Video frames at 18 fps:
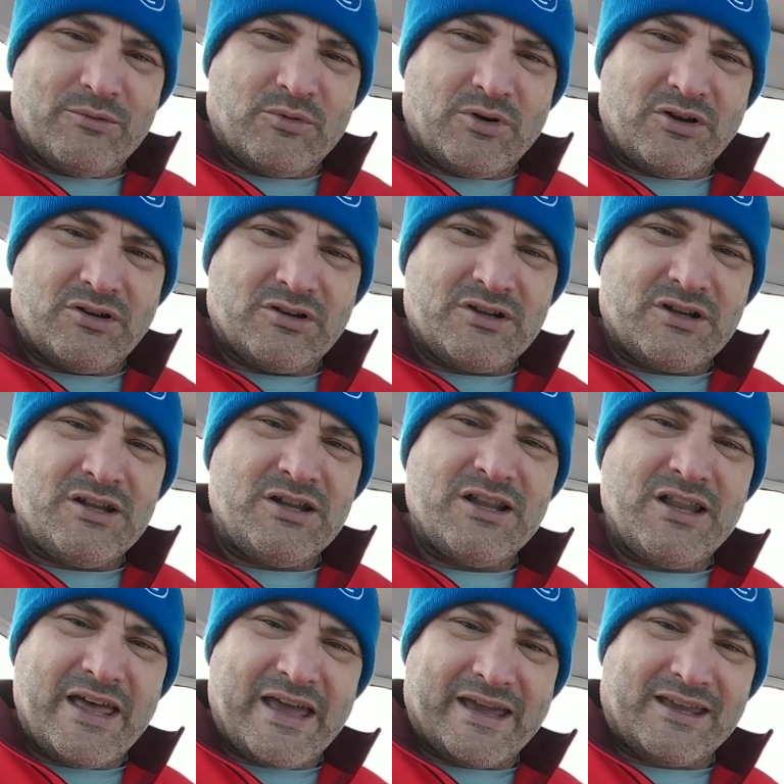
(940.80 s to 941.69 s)
will
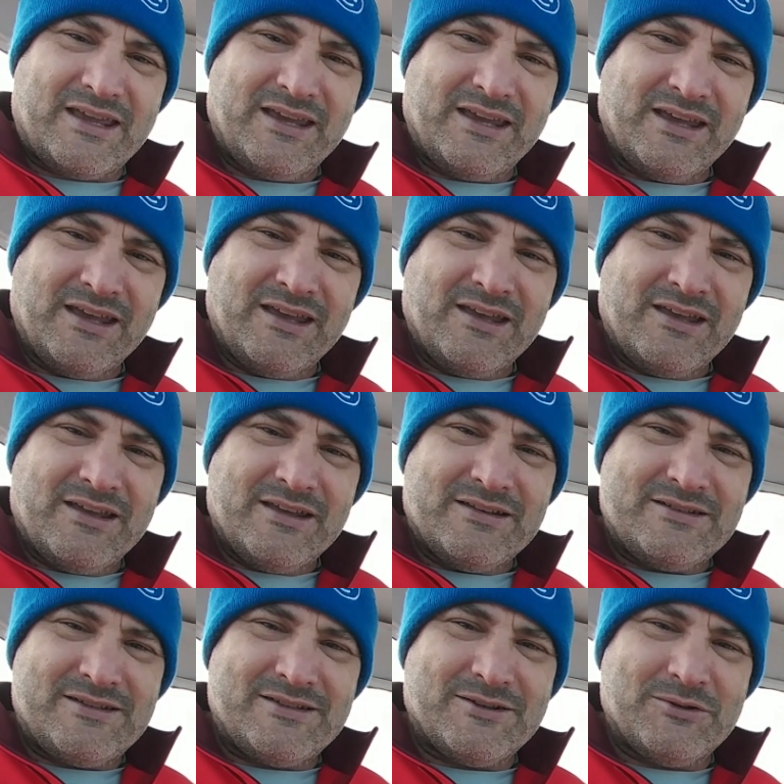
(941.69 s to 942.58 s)
click
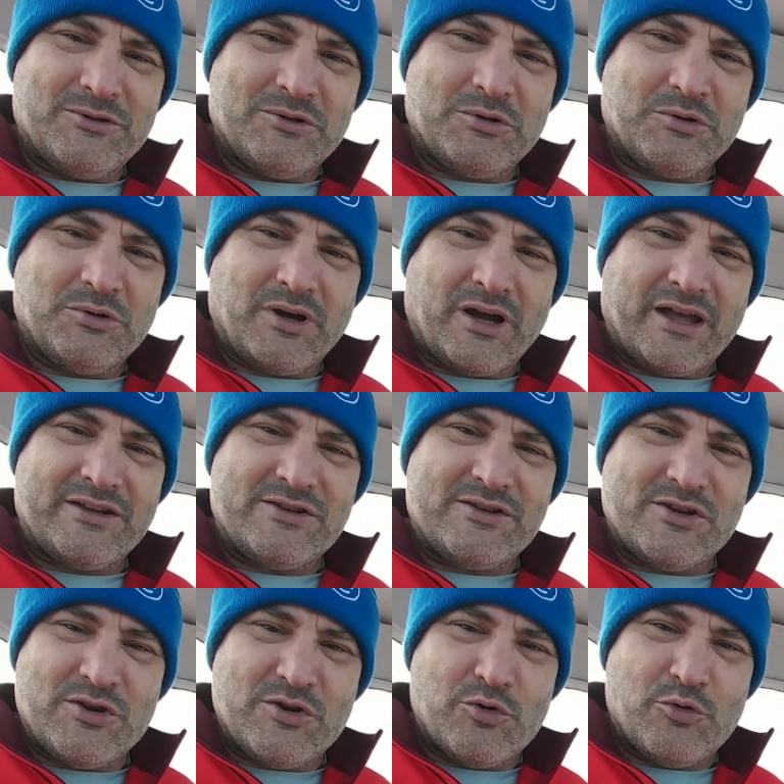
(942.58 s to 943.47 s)
to a
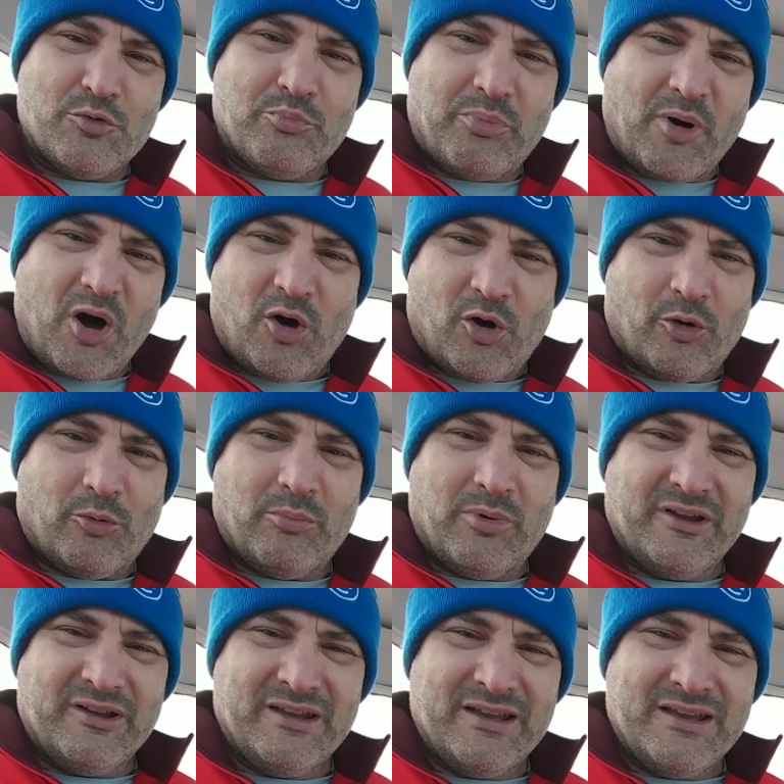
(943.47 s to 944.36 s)
new
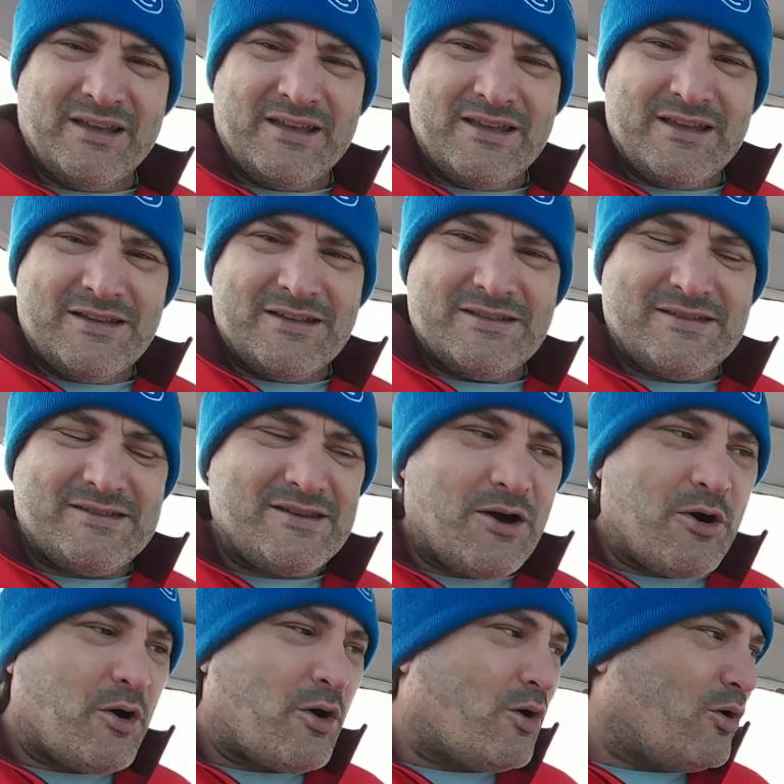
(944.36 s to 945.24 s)
bulb.
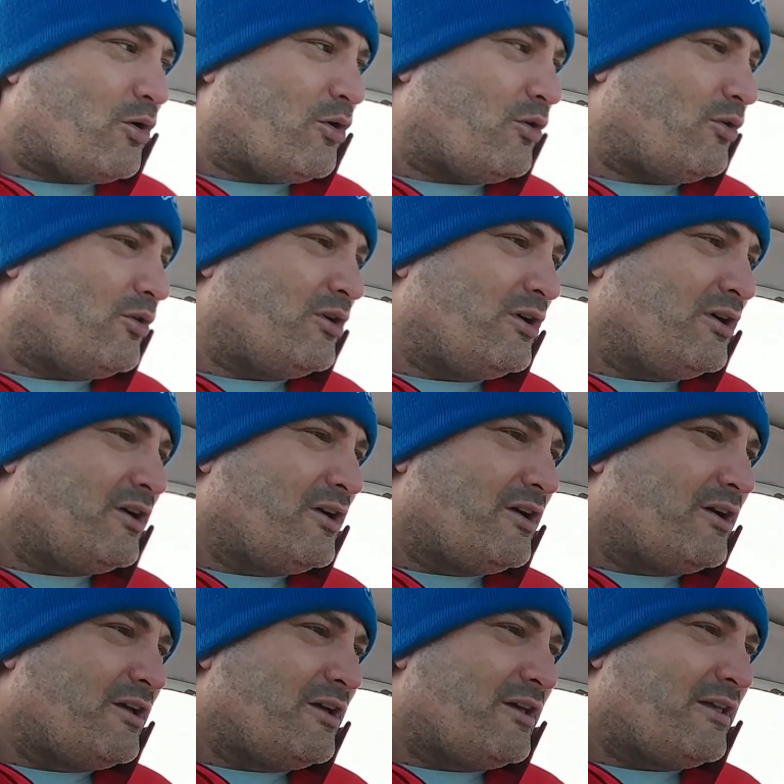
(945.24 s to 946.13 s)
So
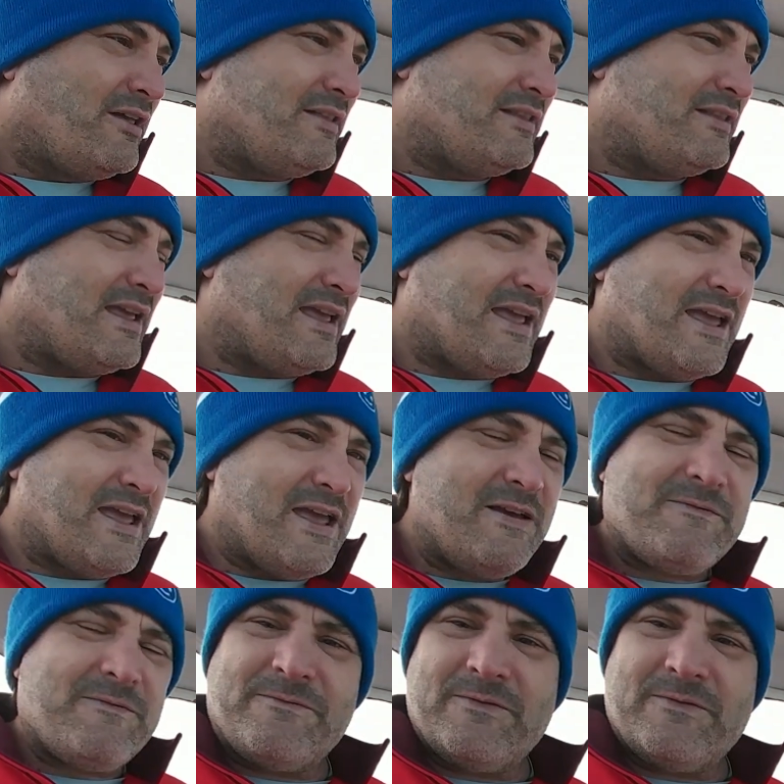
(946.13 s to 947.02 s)

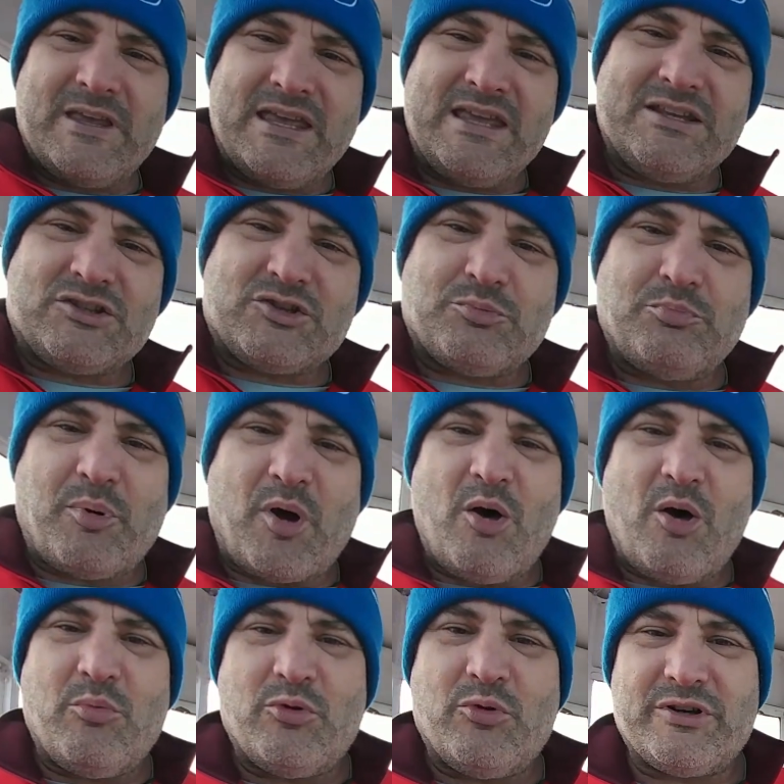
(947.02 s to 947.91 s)
if each
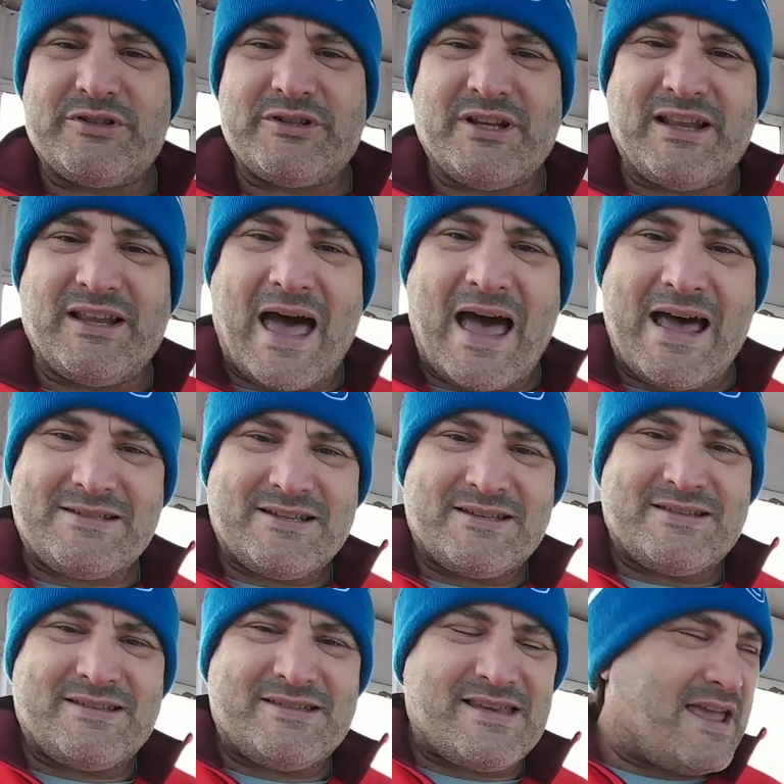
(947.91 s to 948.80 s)
bulb were to
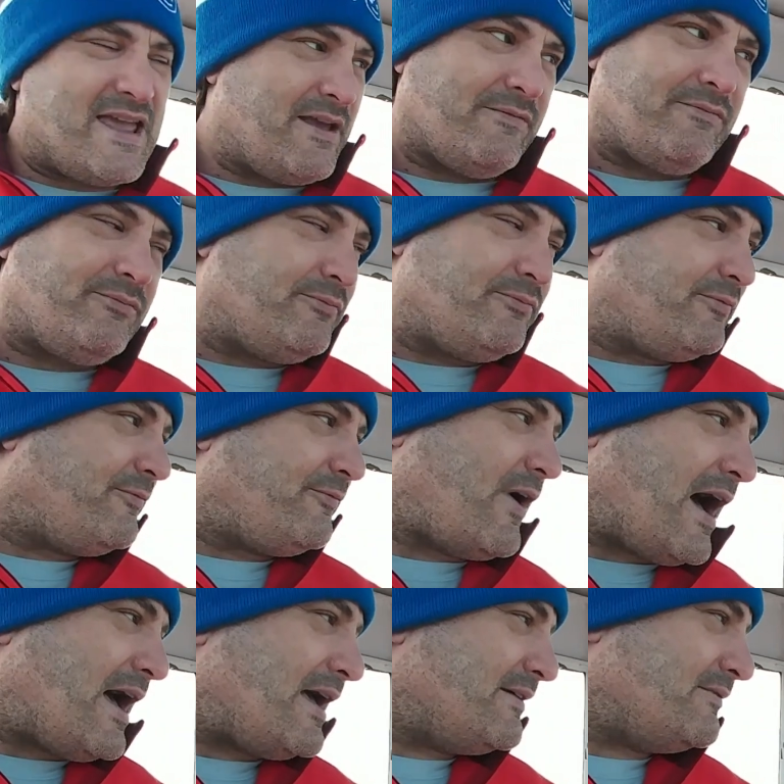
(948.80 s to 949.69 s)
last, say,
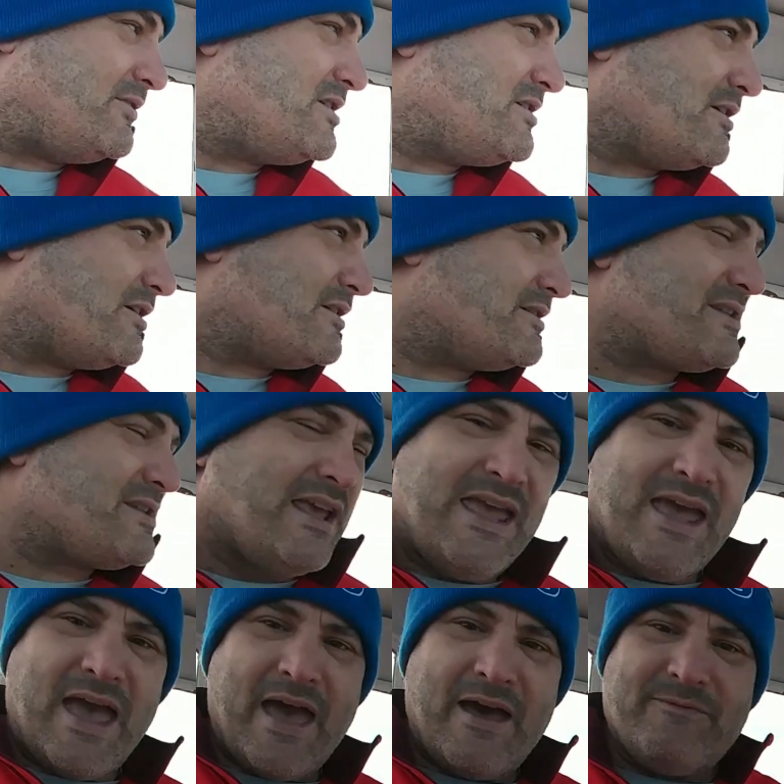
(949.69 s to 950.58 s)
5 years,
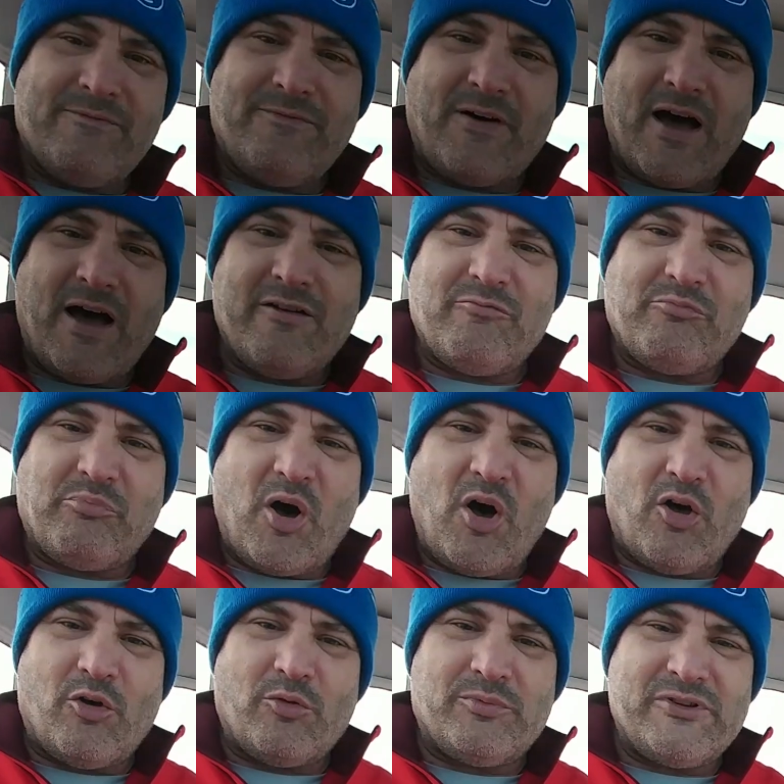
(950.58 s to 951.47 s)
at 5
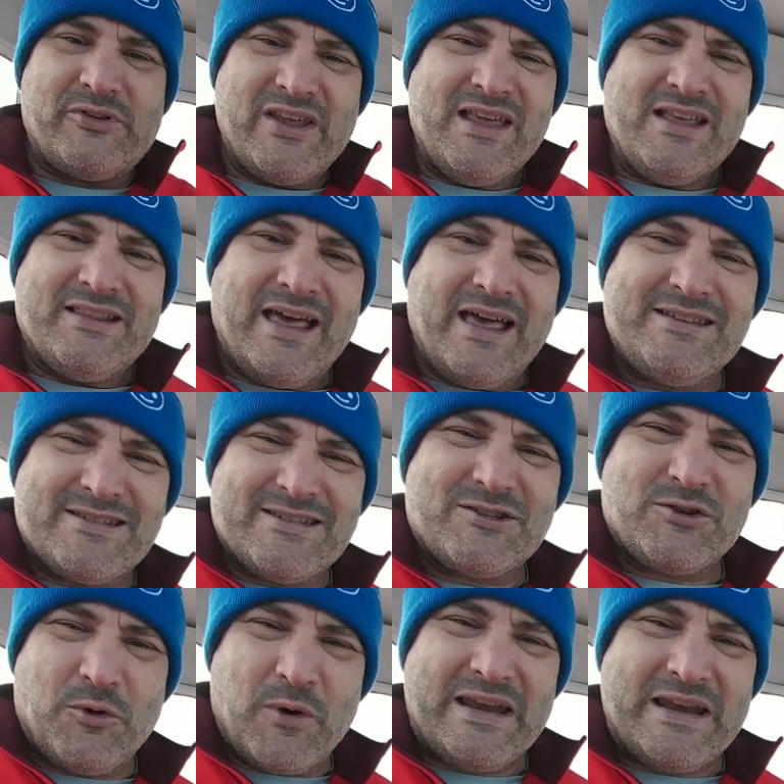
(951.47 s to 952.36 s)
bulbs,
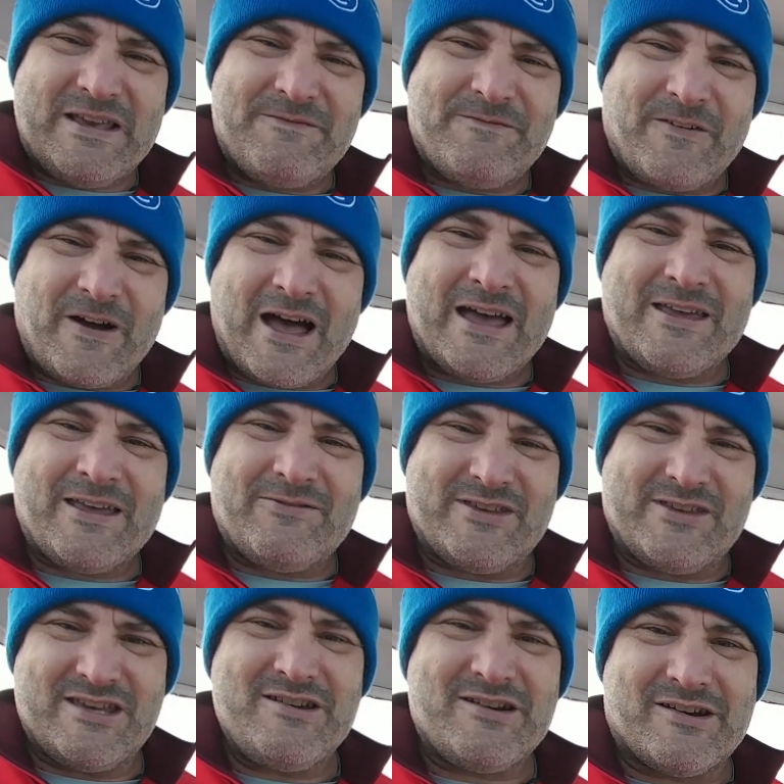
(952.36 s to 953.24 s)
that's
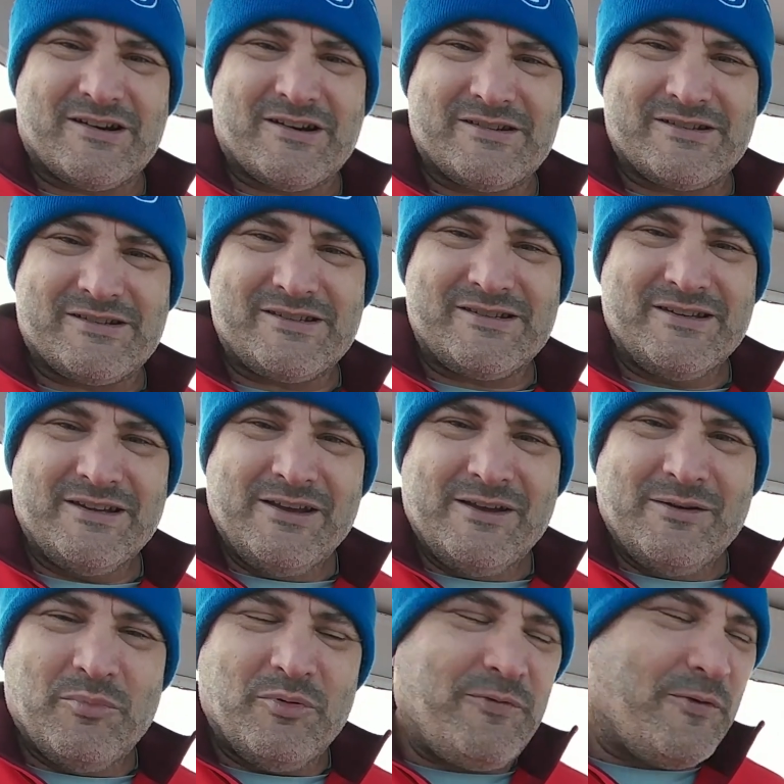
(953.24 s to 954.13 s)
25 years
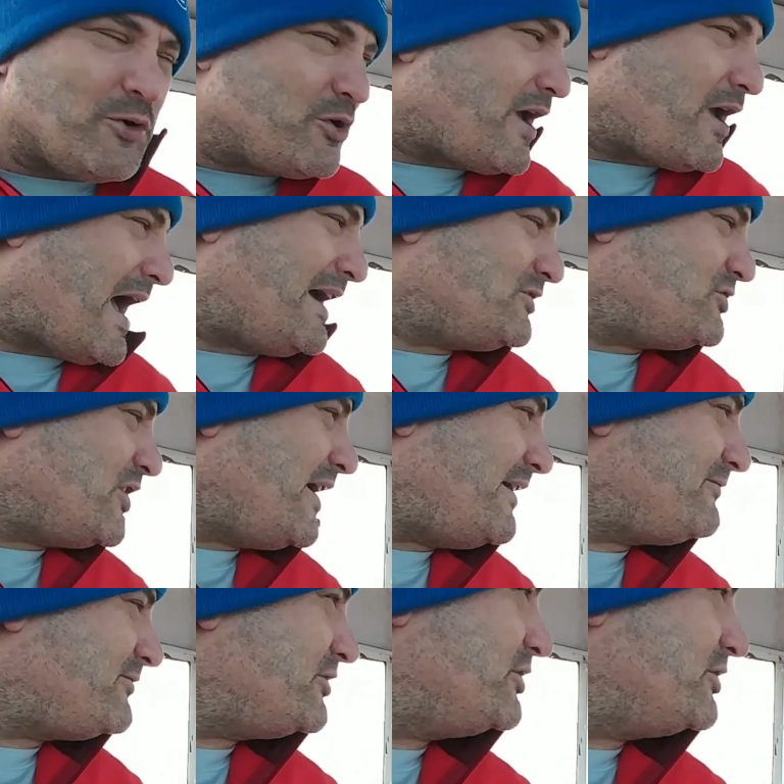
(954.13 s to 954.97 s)
before you actually have to